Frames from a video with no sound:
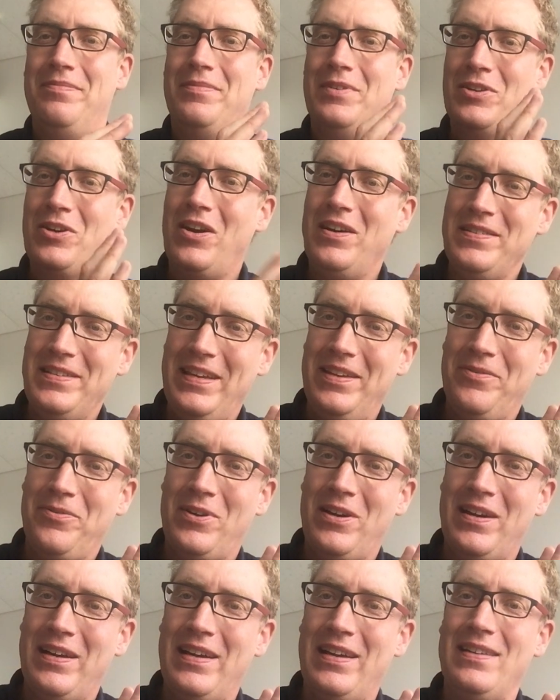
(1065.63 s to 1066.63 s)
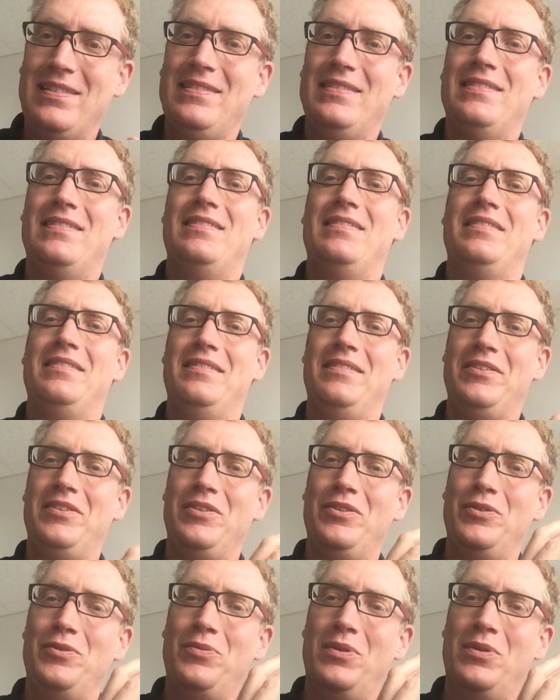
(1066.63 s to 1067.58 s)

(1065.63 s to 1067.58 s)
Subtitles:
content-wise, you